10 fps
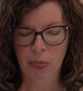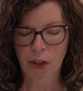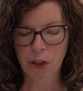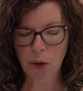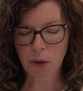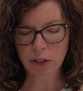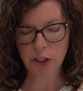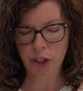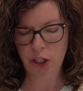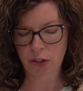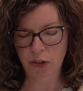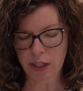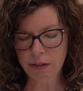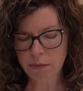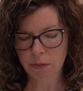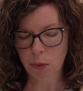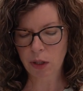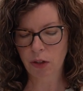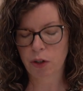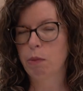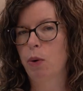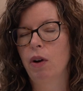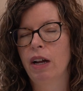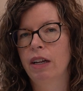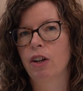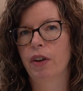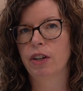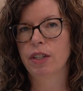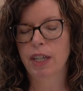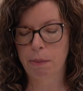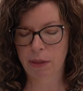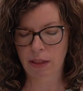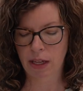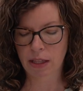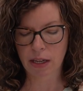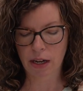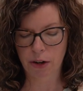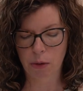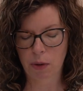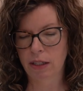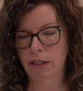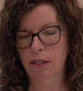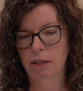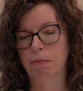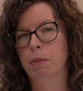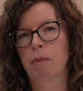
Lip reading: The older children will learn more and in greater depth than the younger ones.